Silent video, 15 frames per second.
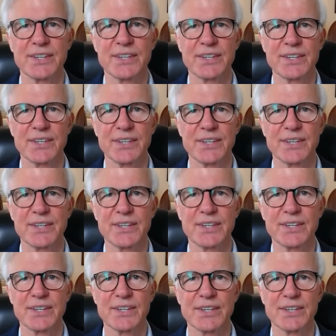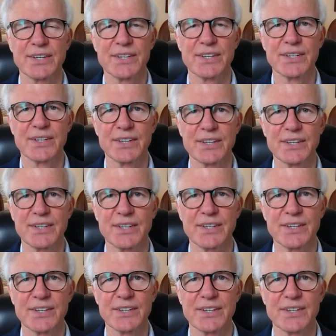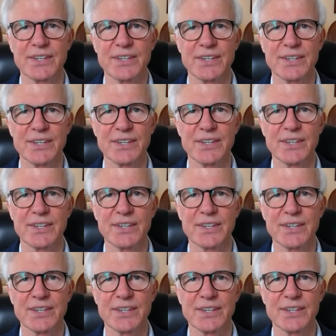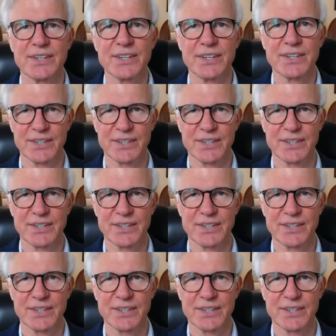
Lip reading: No words are spoken by the person on screen.